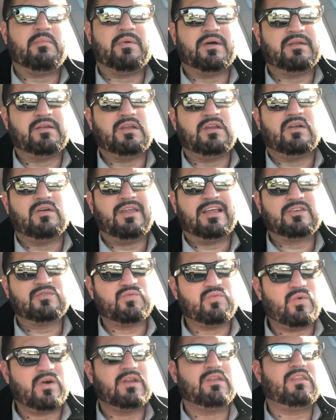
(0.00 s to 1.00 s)
but that's
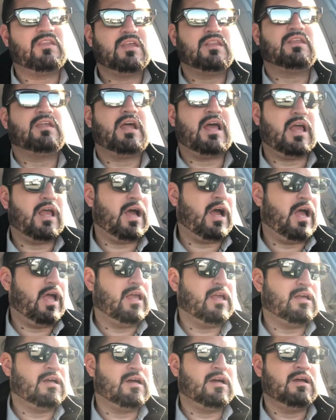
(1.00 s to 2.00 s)
one thing that
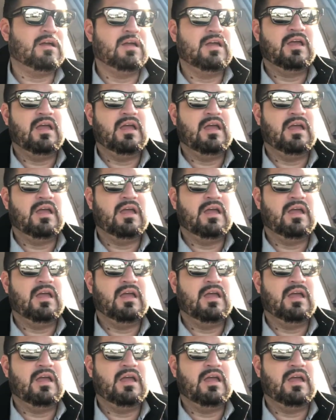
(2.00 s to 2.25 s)
I